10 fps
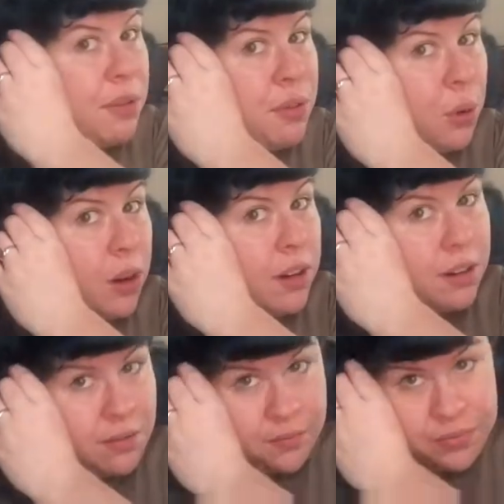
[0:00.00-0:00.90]
before,
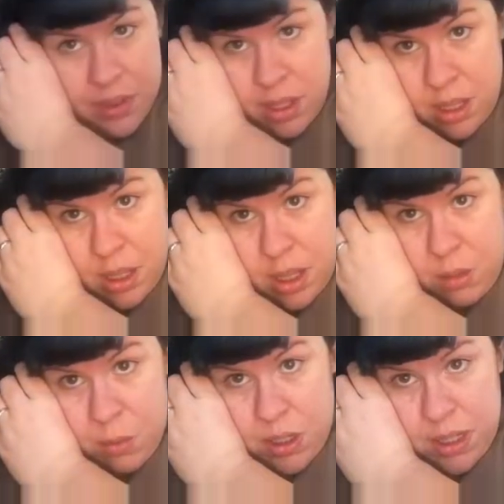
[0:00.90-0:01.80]

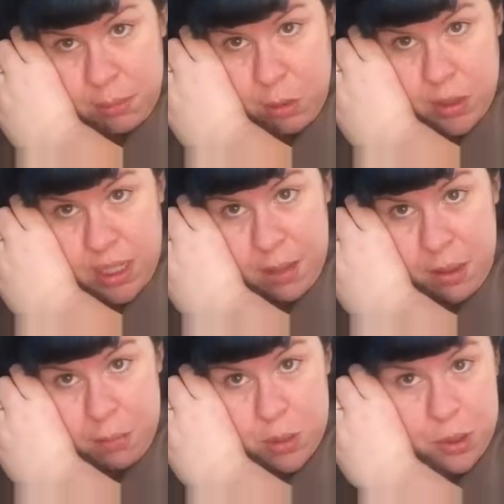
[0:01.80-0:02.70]
which is I'm going to come
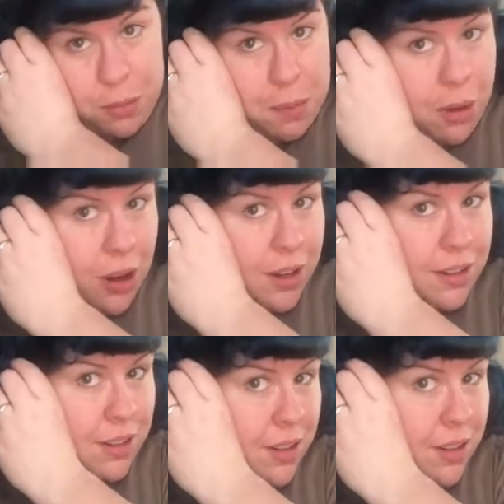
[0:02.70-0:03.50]
up to my part,